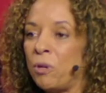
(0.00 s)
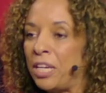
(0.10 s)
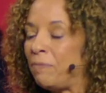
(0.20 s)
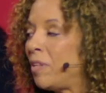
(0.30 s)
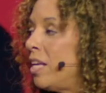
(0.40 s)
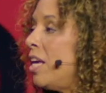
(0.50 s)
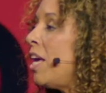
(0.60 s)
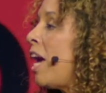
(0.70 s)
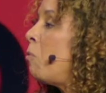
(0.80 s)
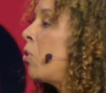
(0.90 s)
it
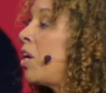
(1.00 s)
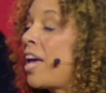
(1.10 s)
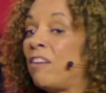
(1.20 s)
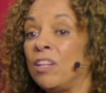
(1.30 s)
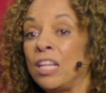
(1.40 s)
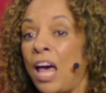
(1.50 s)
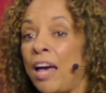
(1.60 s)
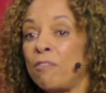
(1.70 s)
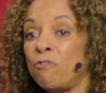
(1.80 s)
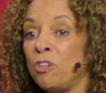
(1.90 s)
and we're going to have a
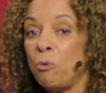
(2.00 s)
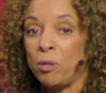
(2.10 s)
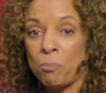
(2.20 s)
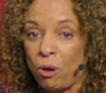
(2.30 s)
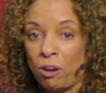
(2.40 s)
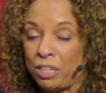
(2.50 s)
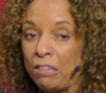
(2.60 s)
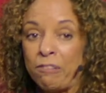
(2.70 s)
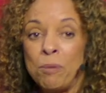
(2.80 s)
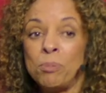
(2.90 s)
live viewing party,
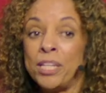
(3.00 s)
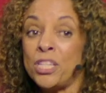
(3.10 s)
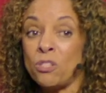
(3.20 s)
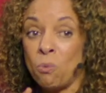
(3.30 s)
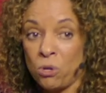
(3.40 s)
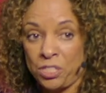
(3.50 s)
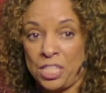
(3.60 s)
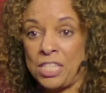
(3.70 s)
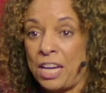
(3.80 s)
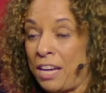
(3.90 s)
great place to work
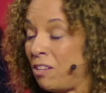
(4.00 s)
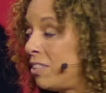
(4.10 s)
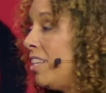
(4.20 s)
style,